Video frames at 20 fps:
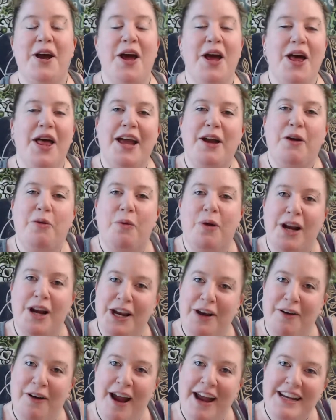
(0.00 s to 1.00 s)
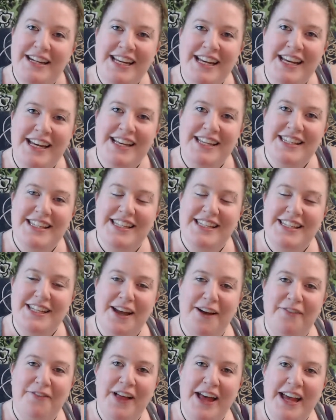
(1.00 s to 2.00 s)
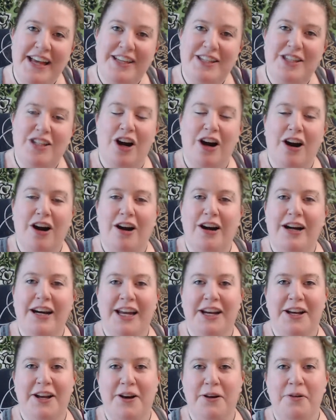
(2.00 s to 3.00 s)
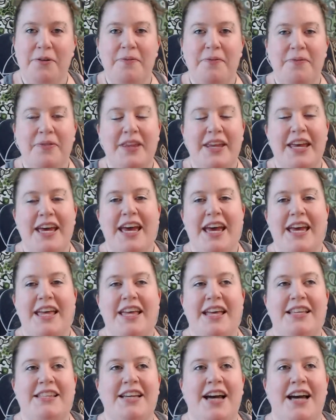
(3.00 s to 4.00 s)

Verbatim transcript: like, where do your ideas and stuff, like, start, you know? It's got